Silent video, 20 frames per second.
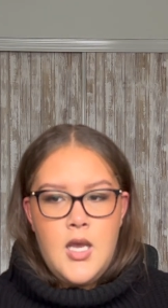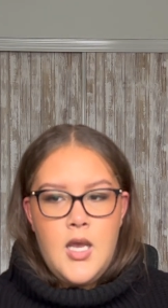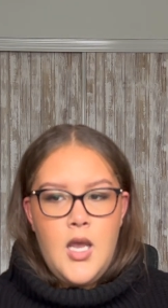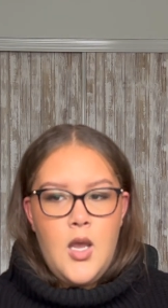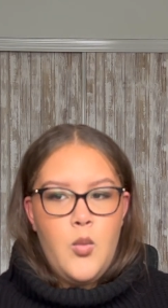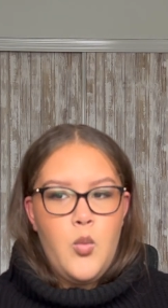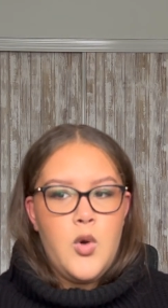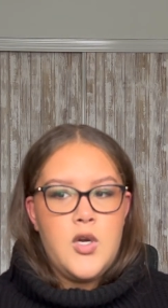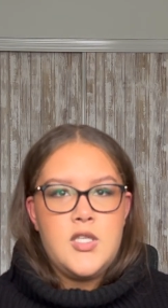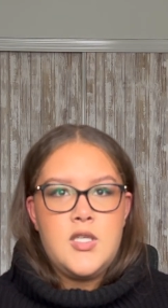
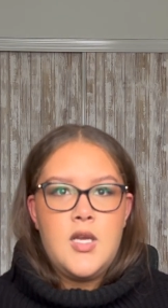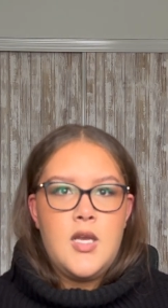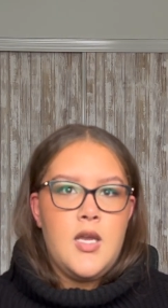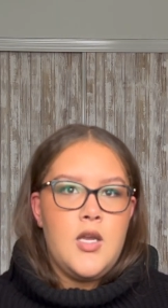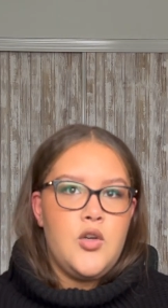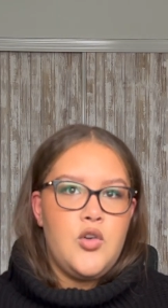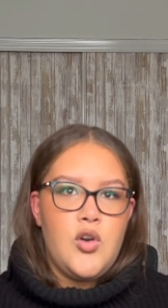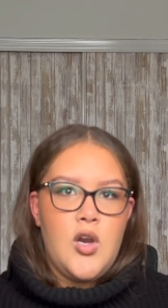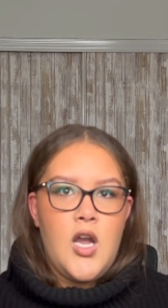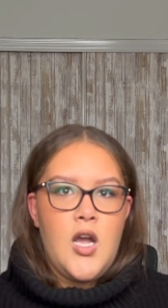And one day
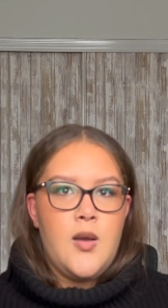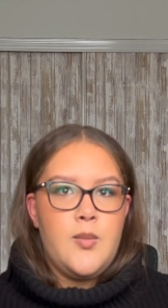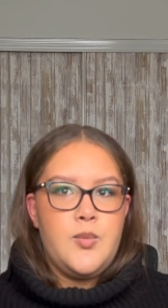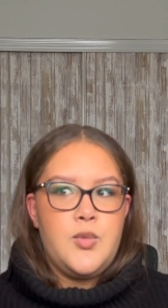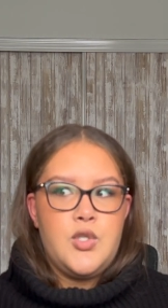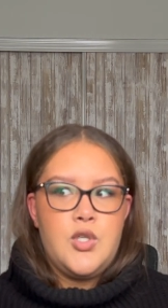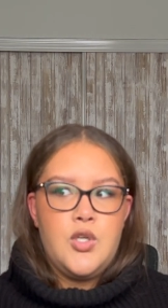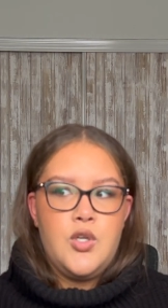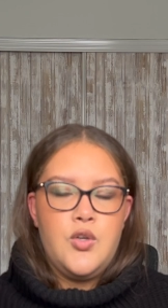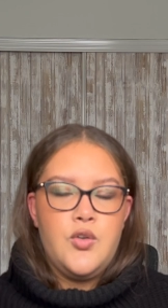I
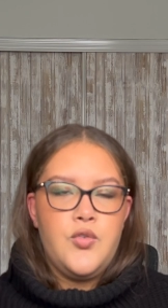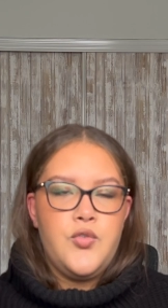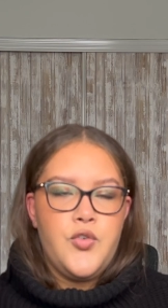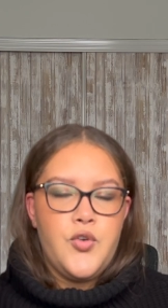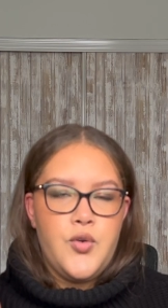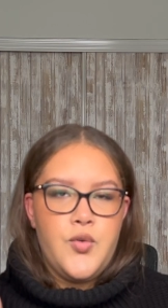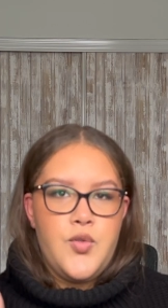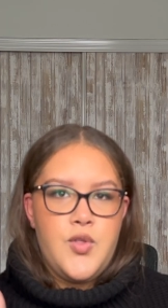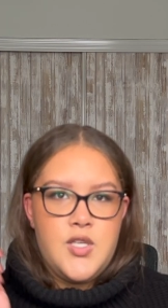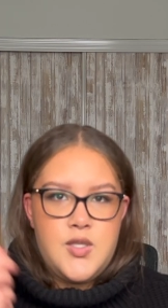grabbed
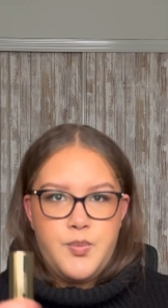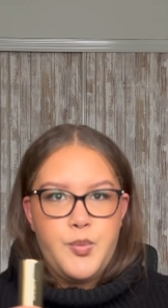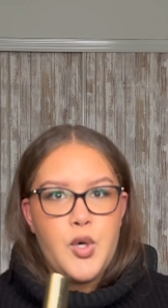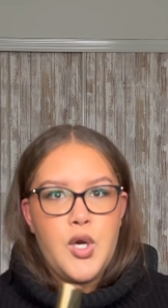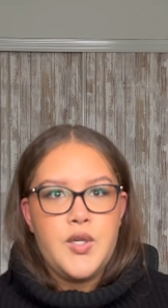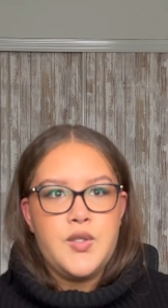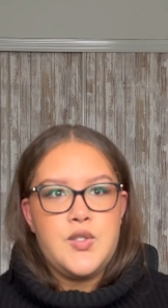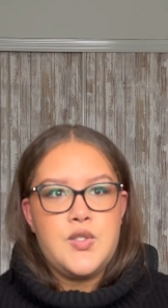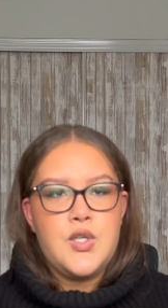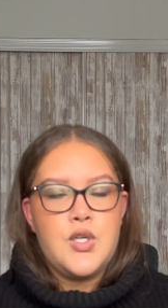for this
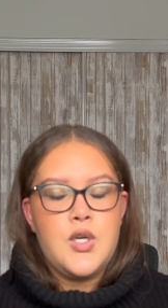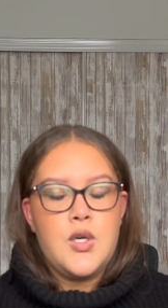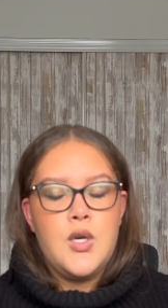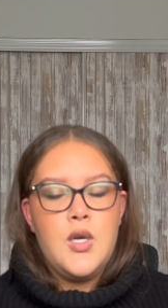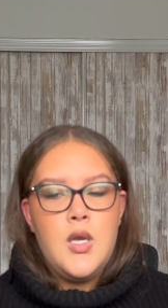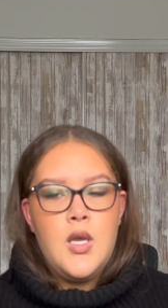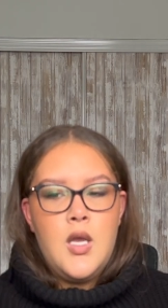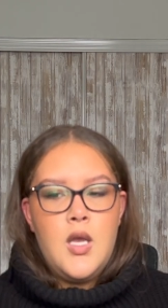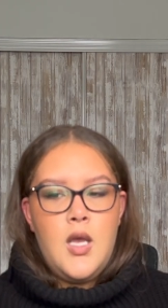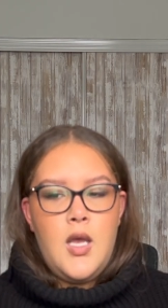bronzer,
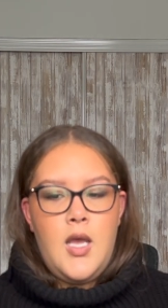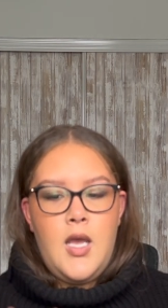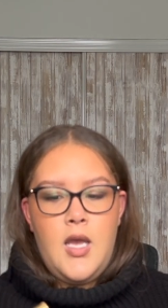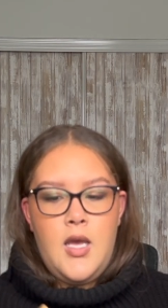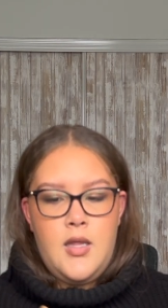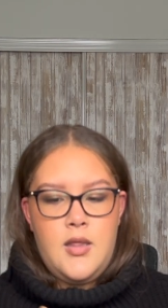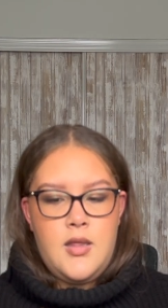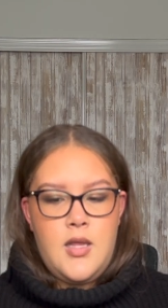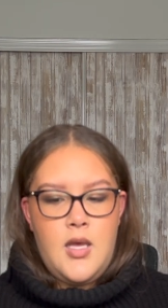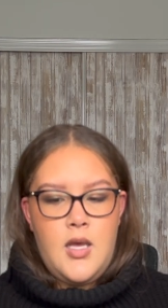
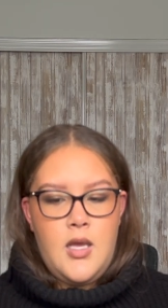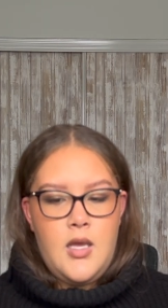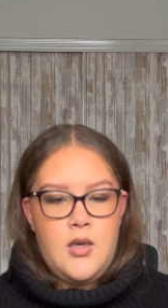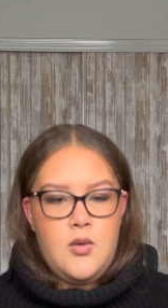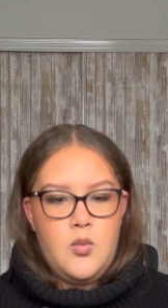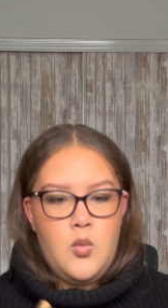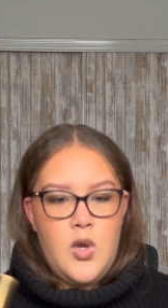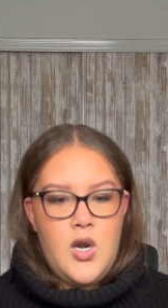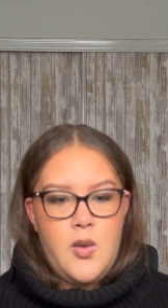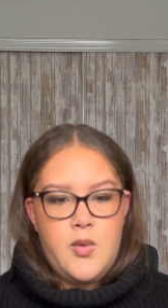and
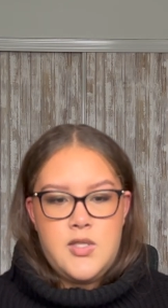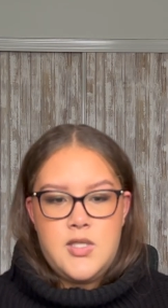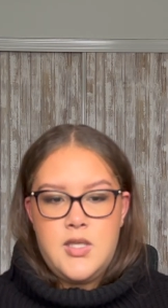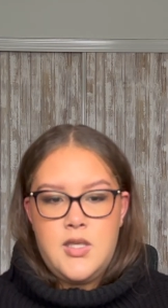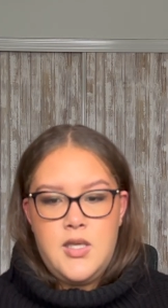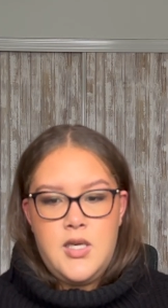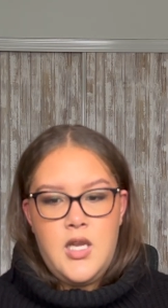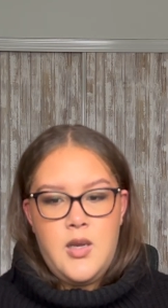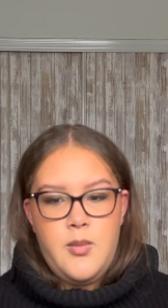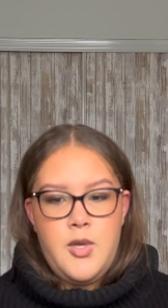then when I was
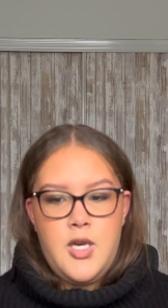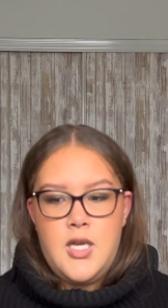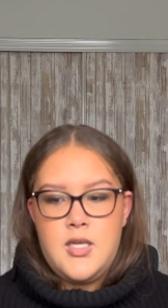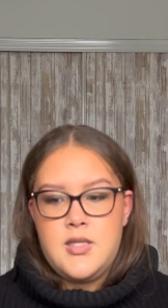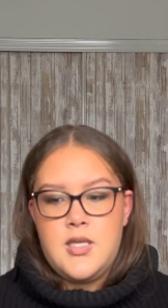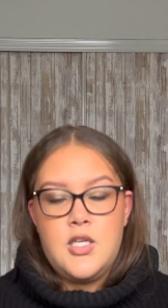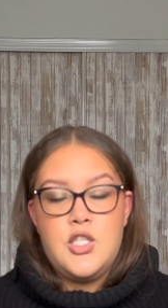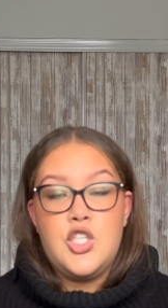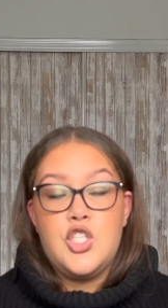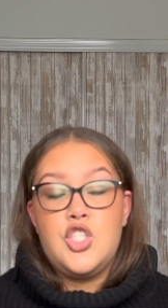cleaning up my
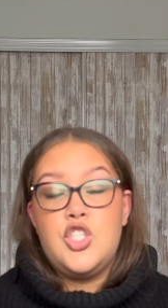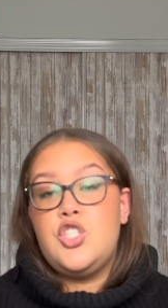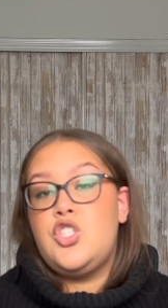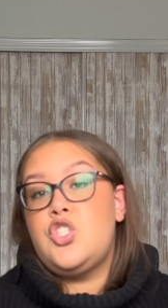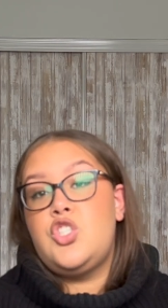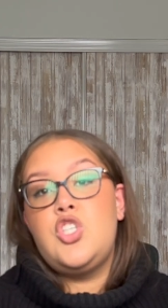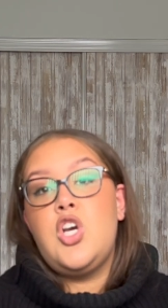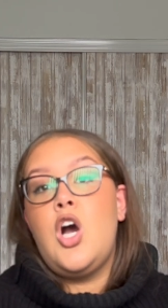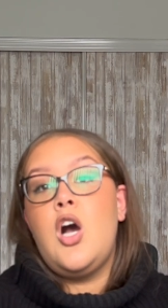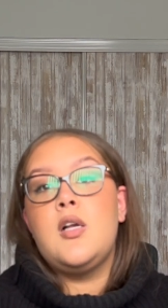desk, I just
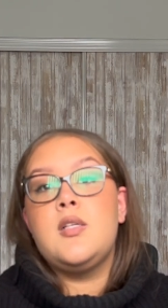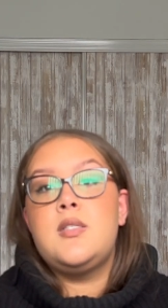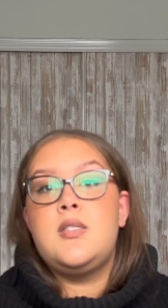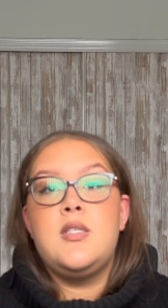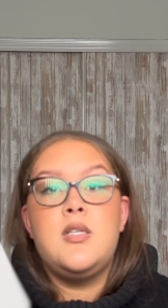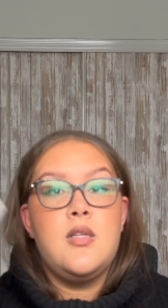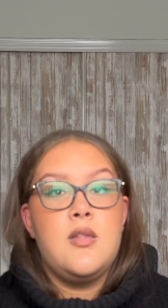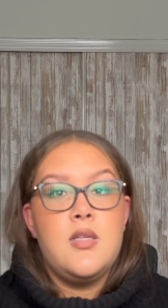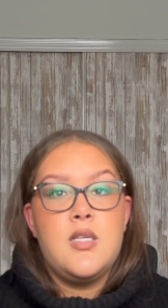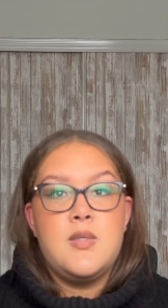tossed
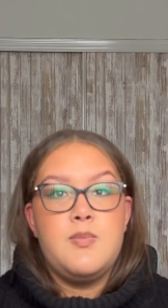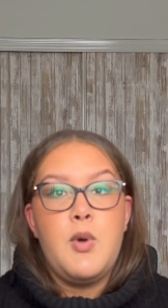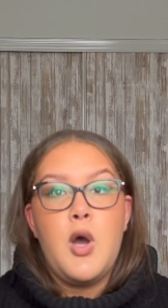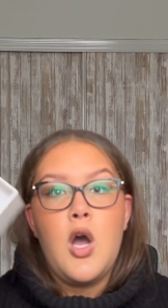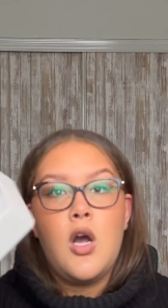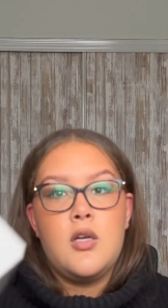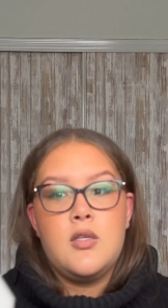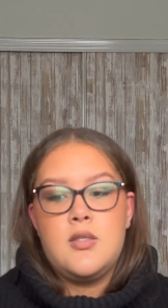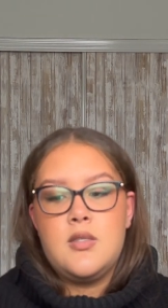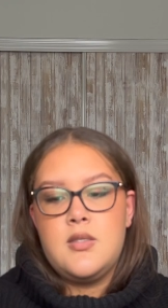it in this
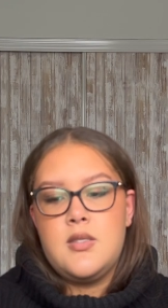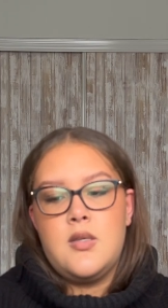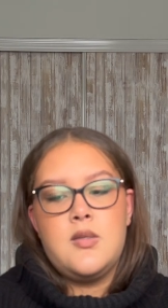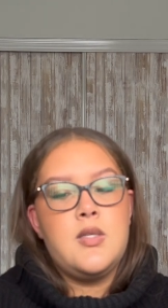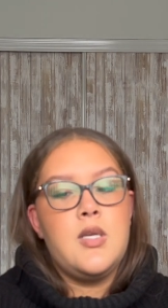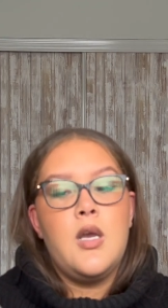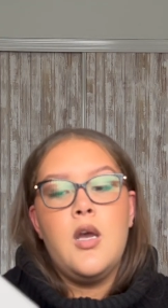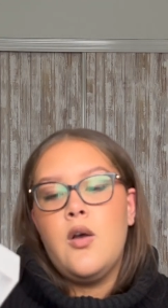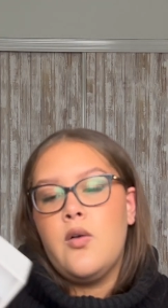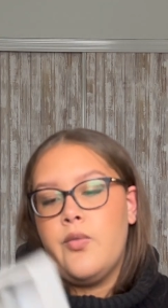box because I was
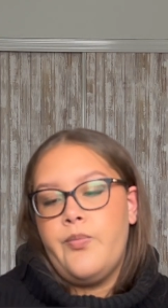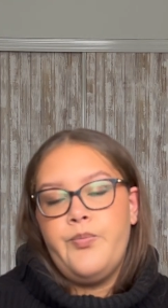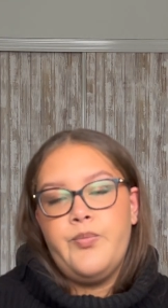like, oh,